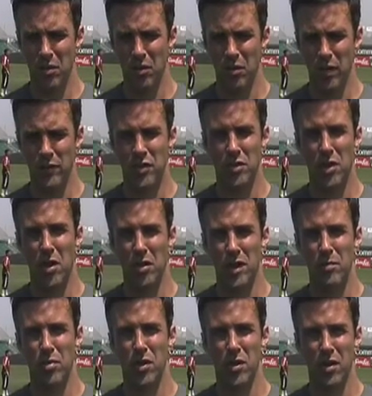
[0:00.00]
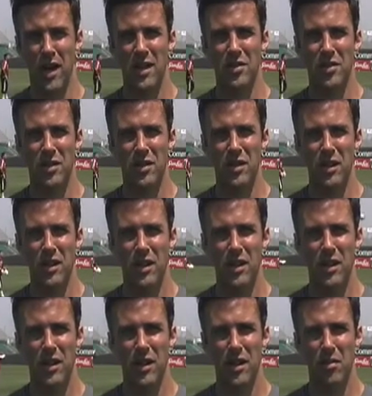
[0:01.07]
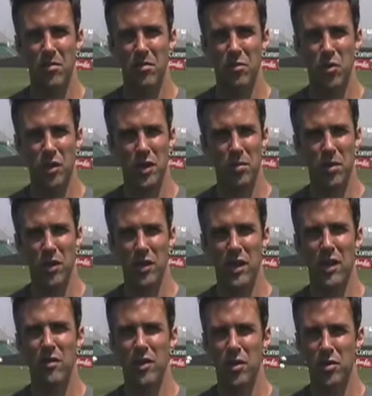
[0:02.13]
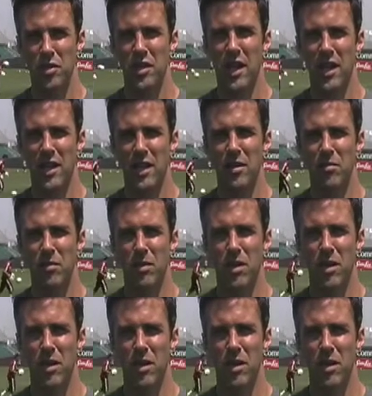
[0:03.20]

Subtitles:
we've slowly progressed with the building of a new stadium,